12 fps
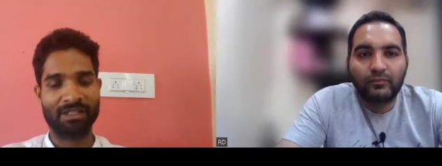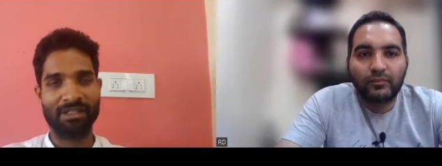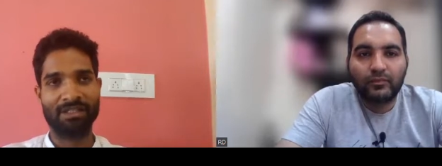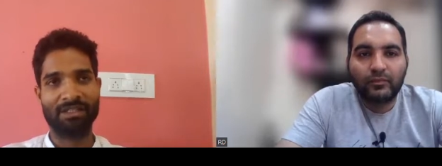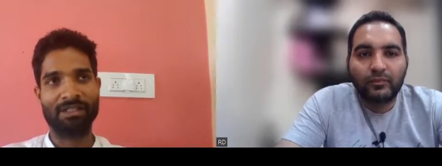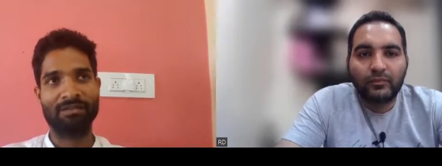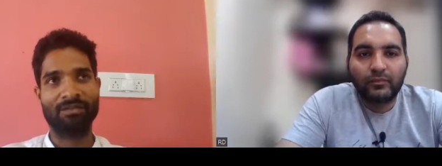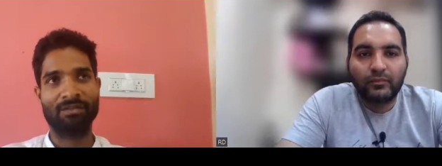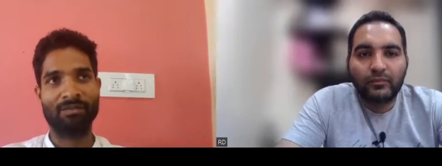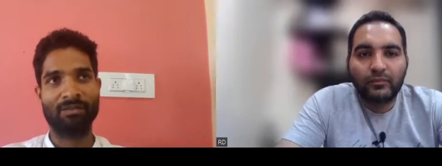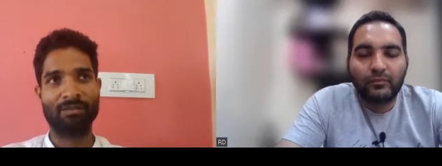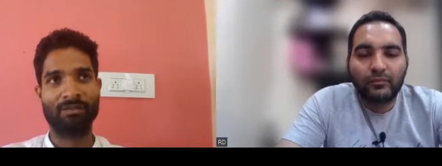Speaker 1: Uh,
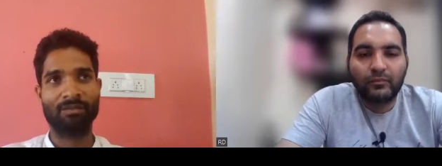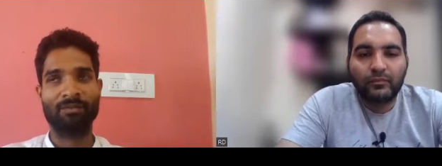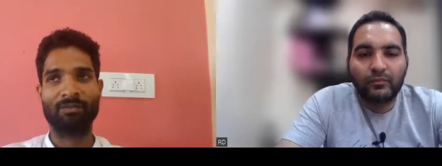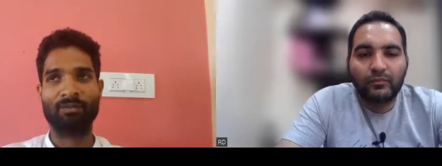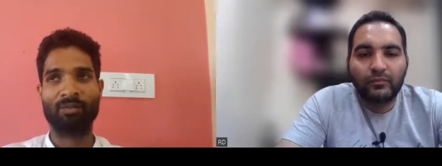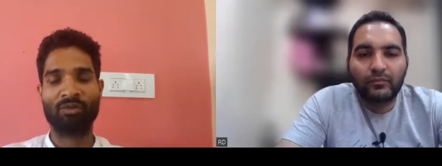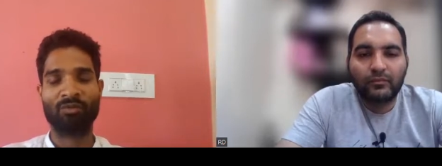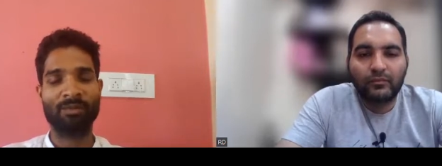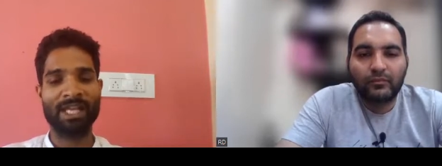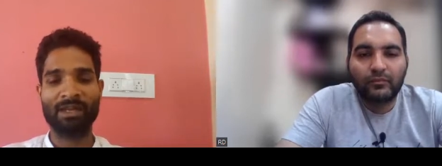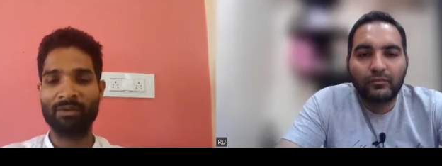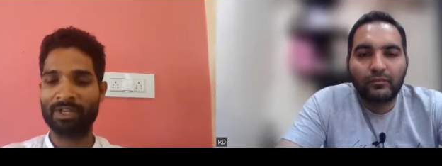
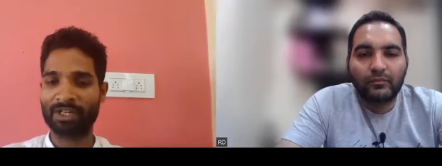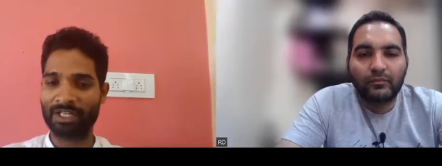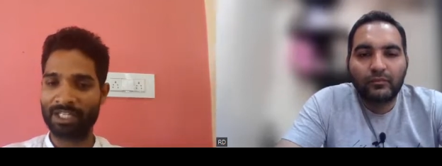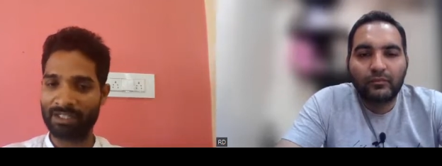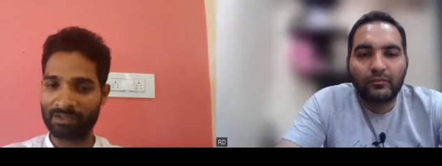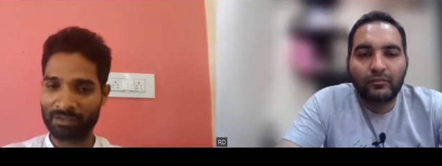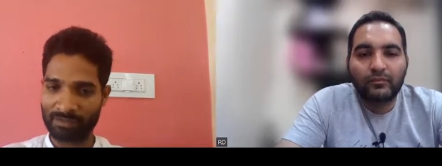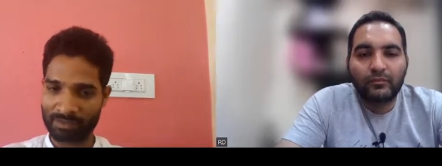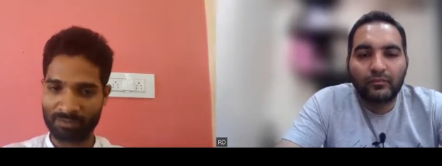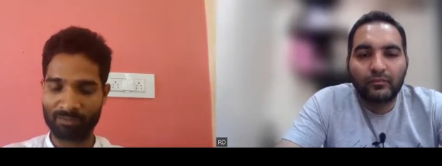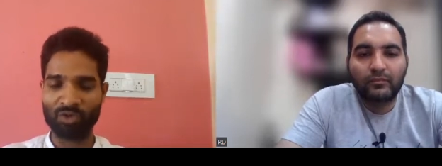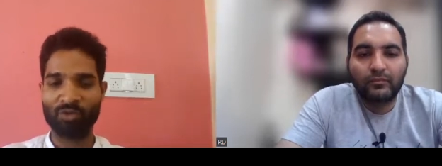probably I worked in
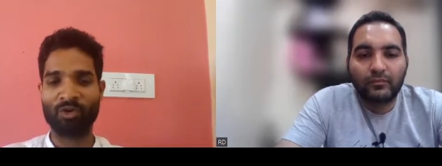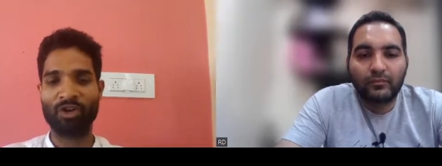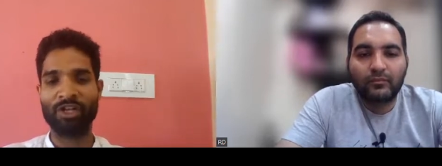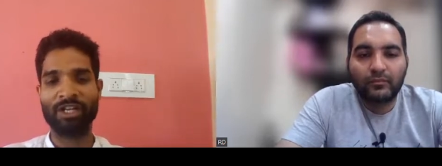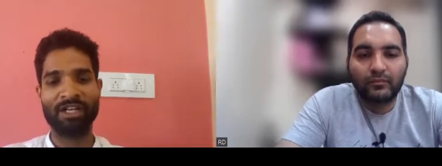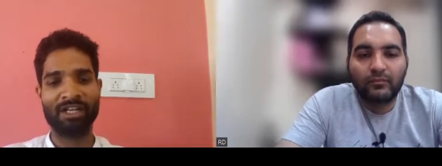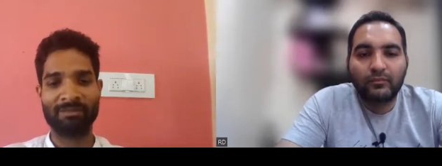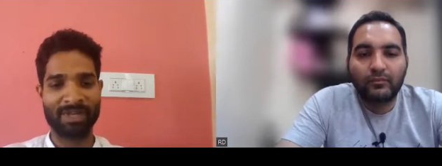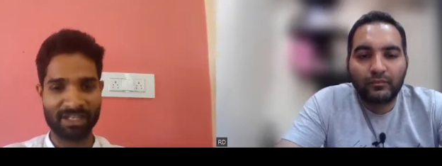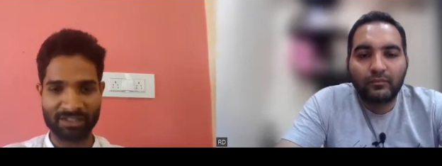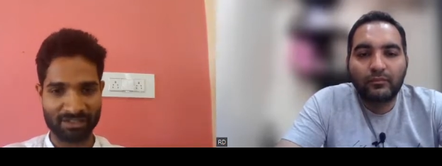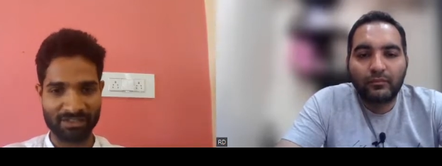workflow monitor and
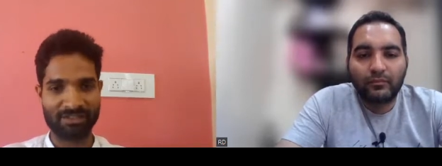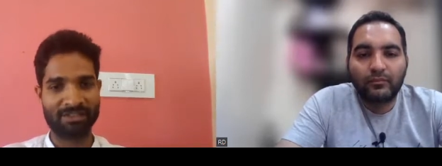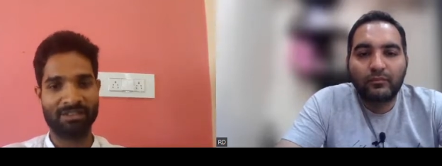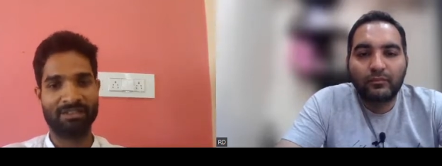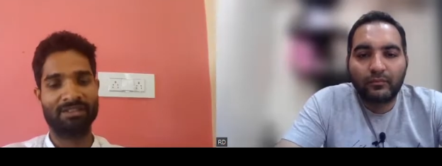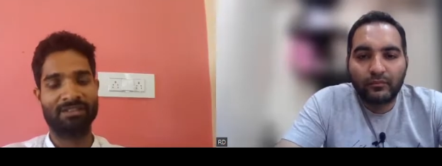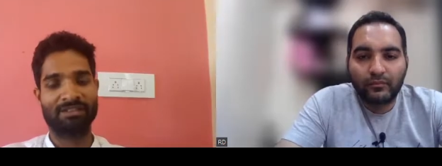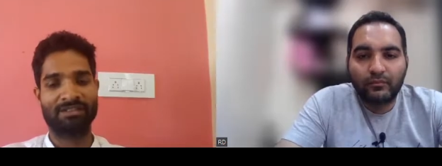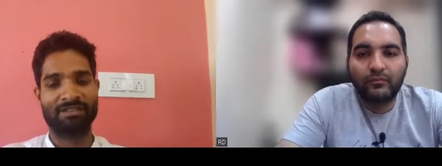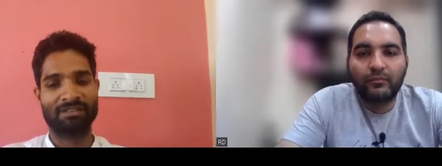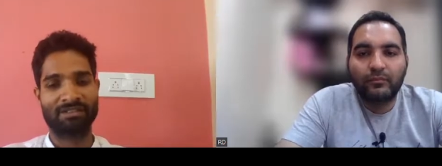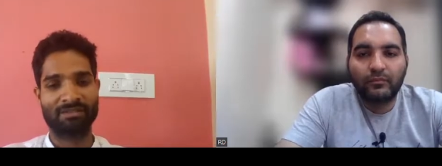manager.
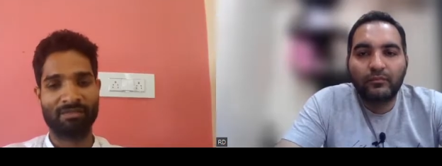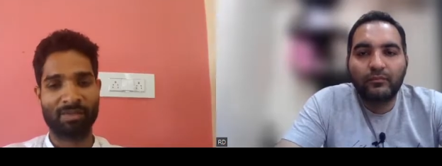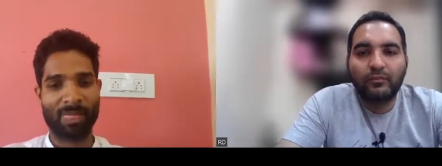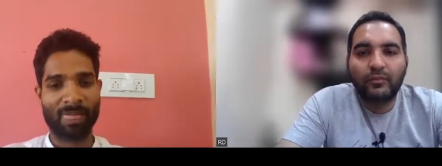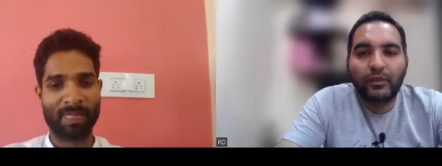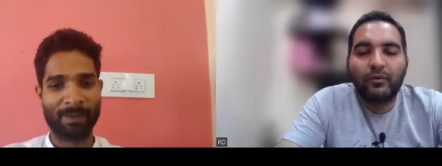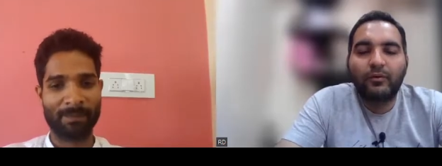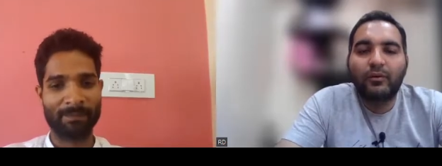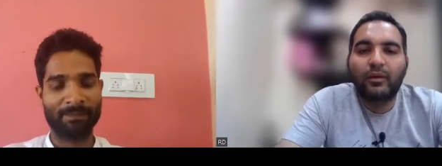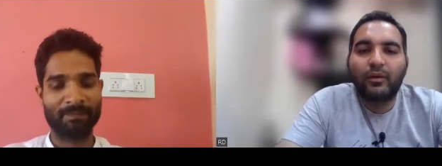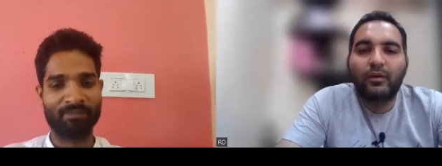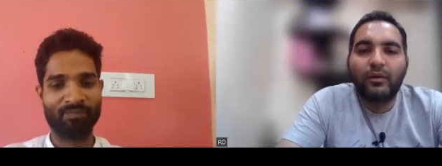
Speaker 2: Mm-hmm.
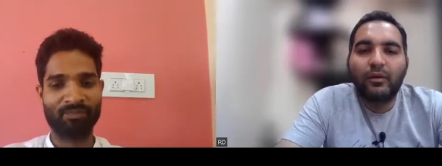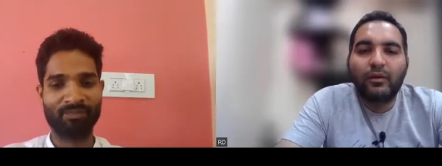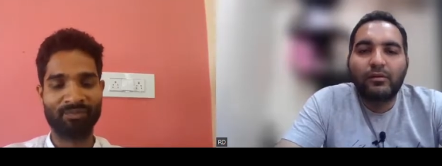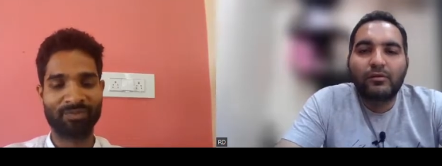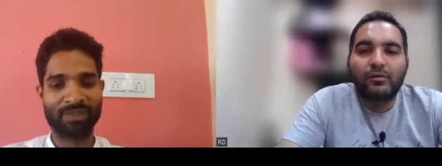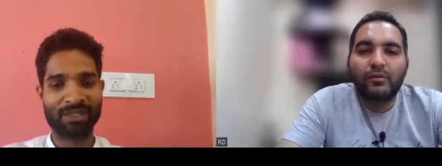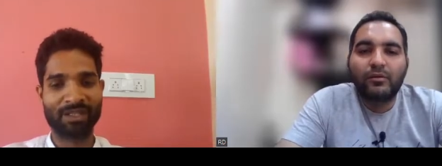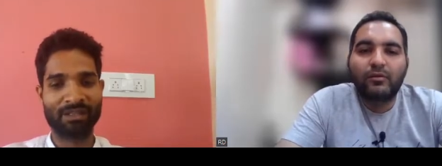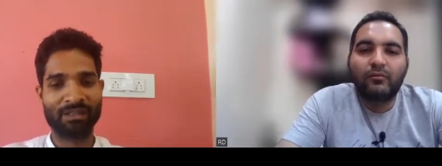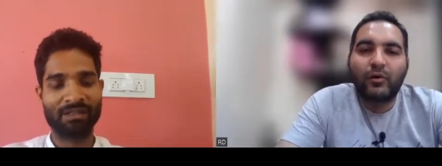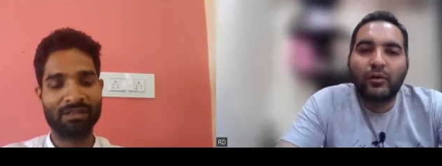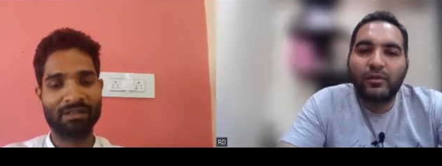Okay. So
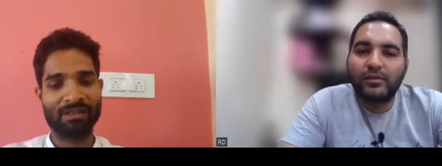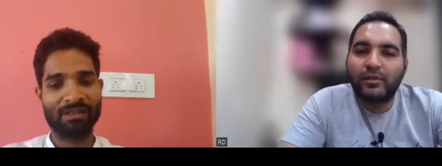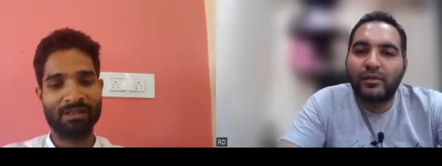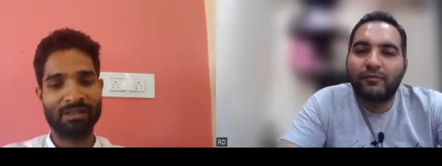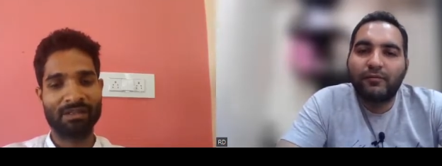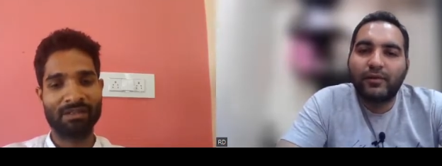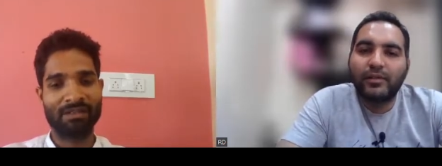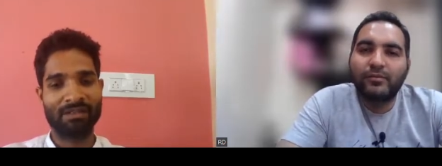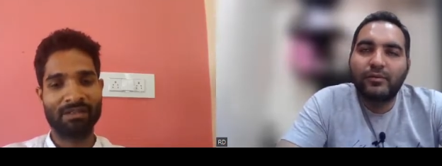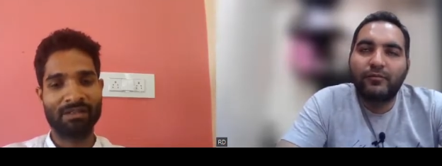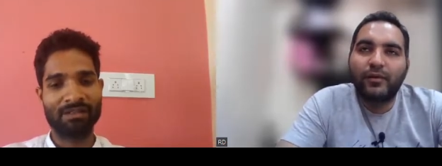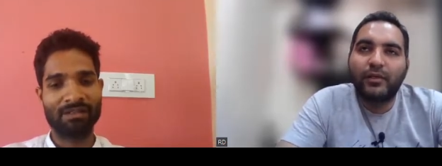what is the difference
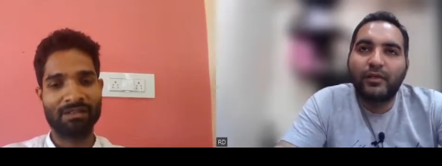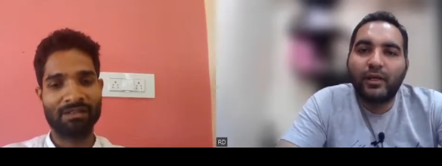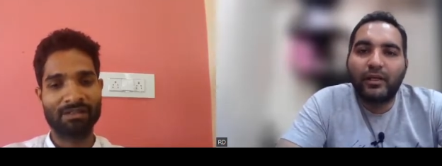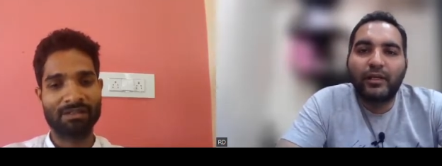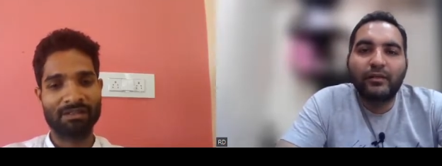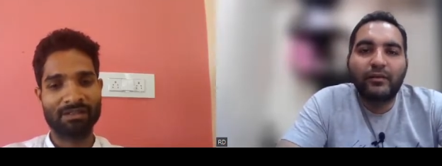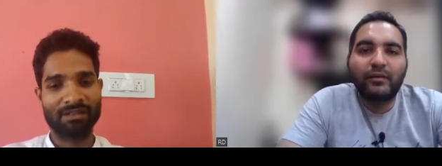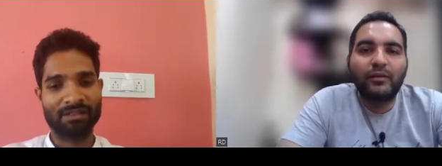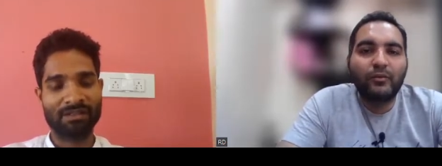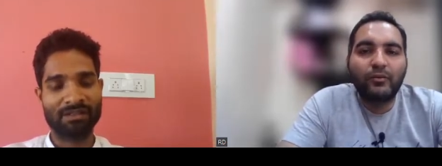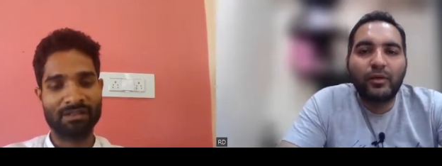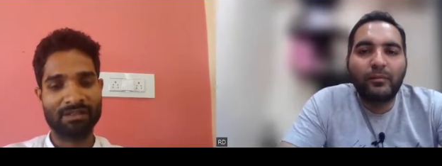between connected
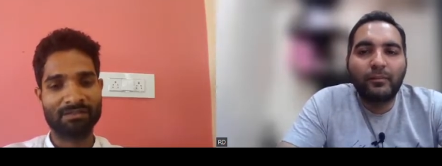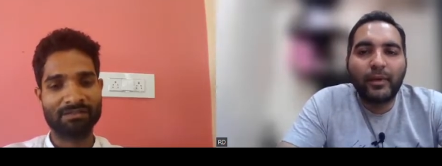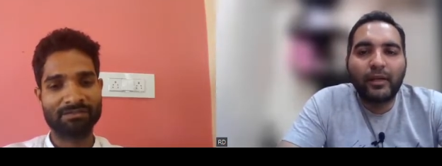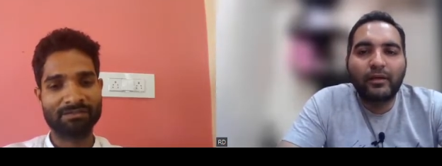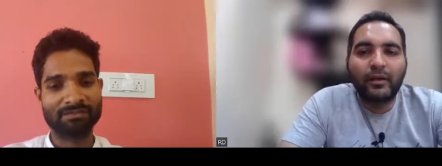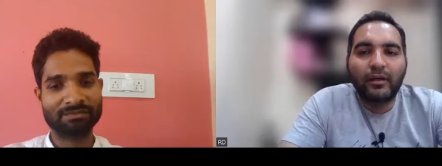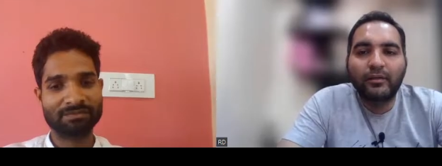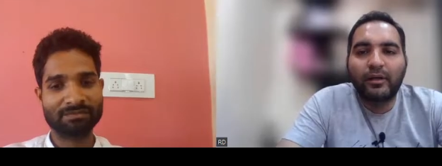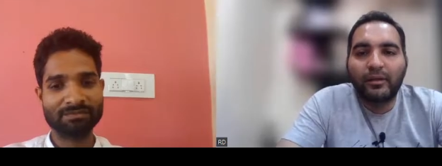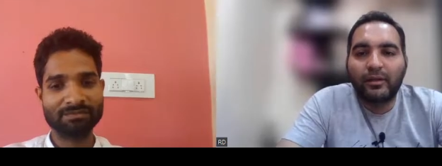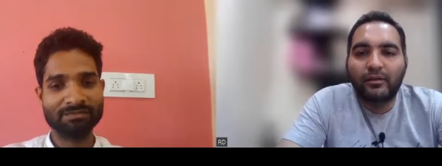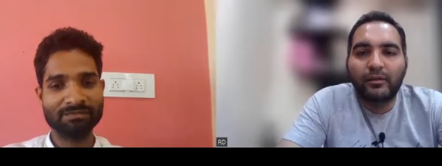lookup and
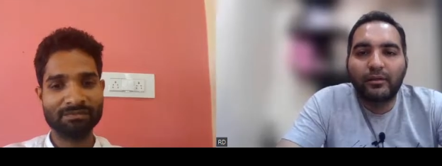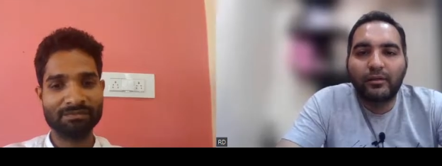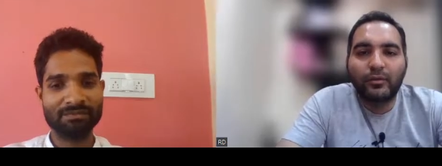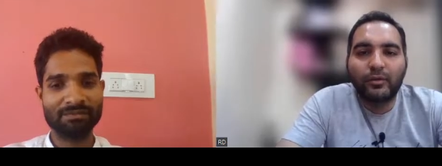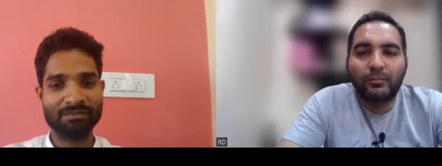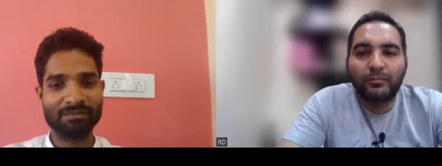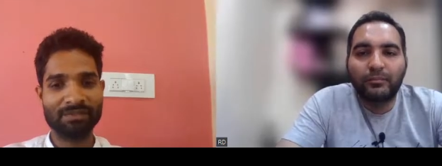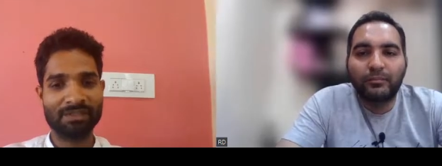unconnected lookup?